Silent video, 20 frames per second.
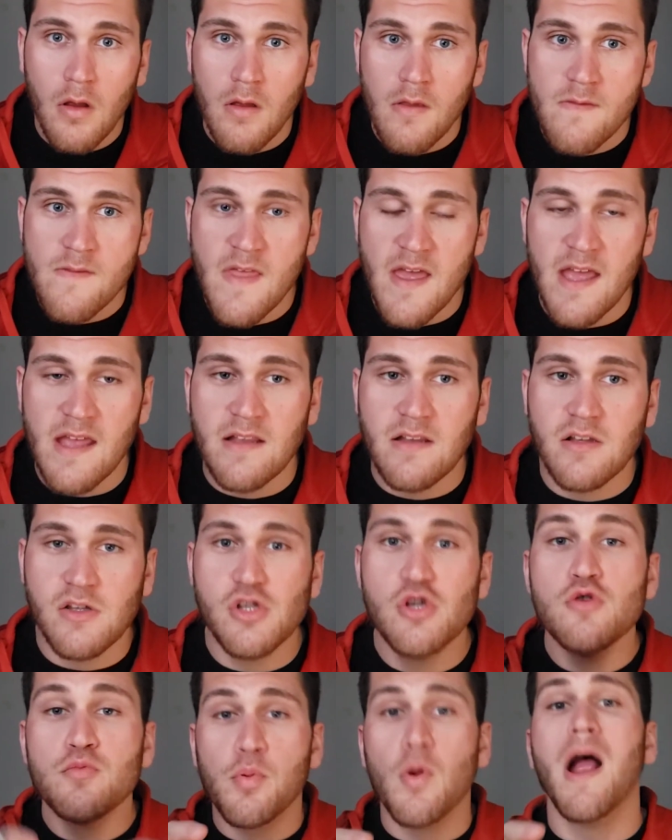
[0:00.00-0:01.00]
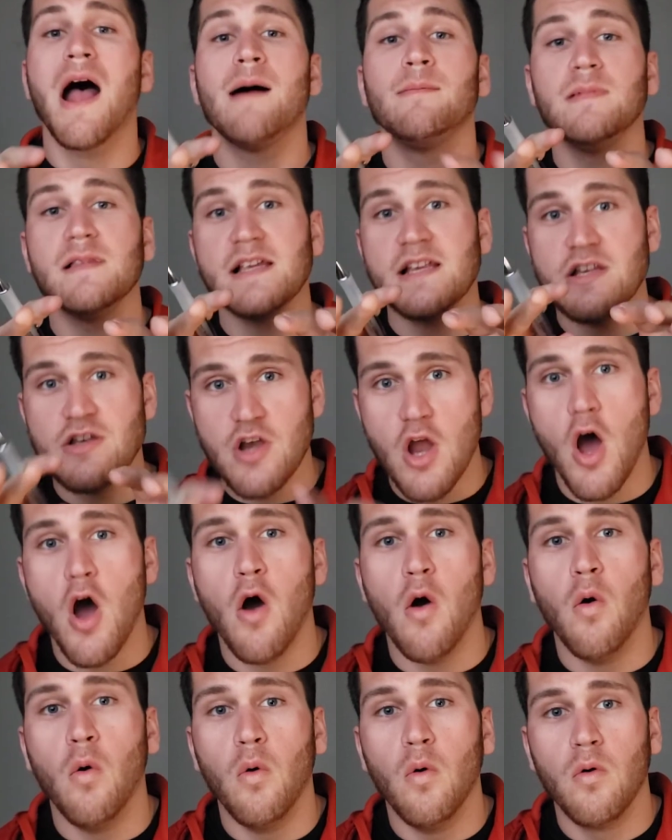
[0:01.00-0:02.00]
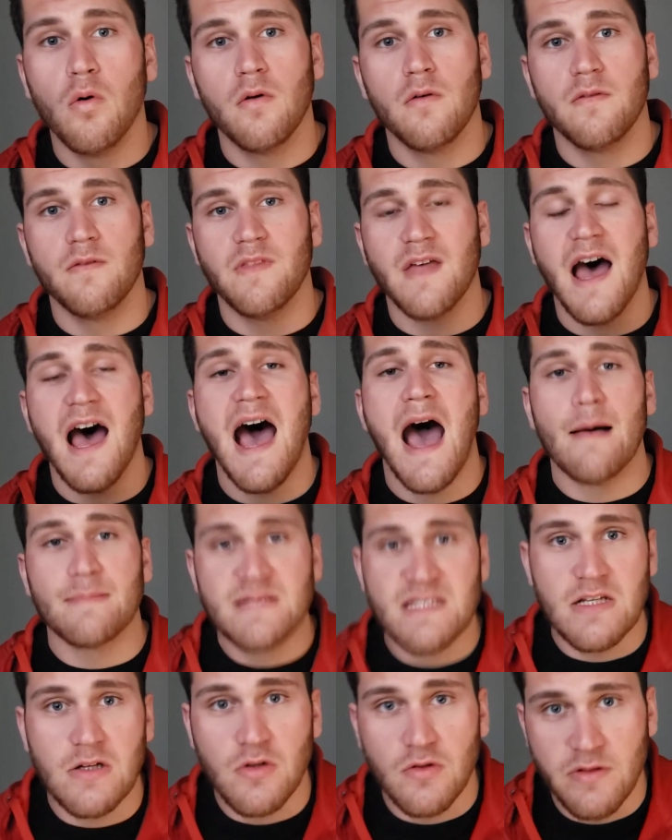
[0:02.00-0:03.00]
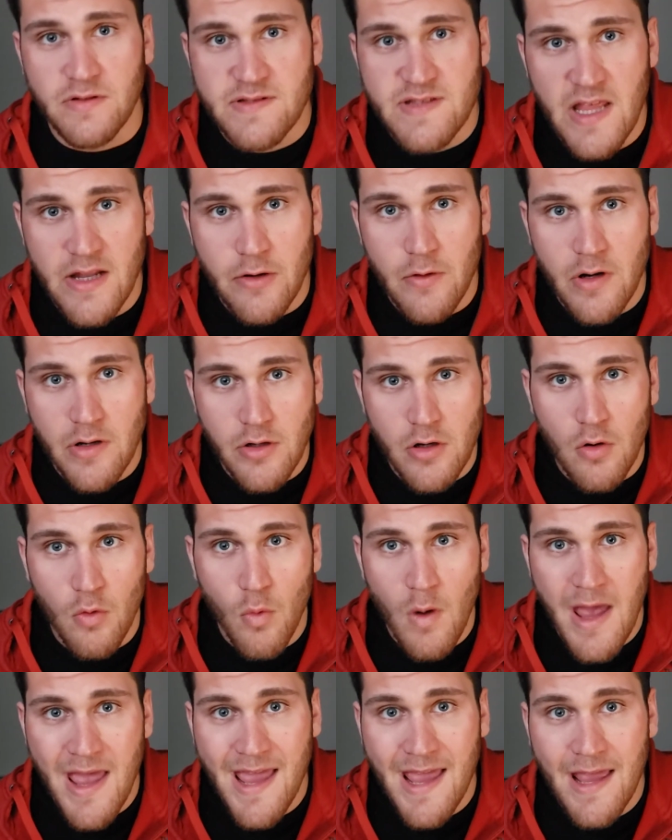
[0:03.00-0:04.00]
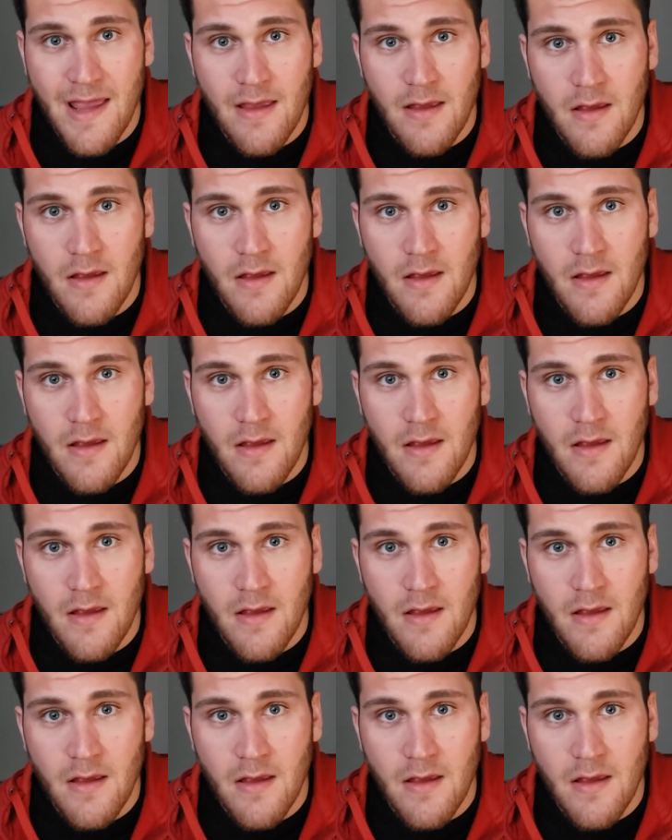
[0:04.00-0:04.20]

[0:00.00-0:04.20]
that you probably know the obstacles that are in your way.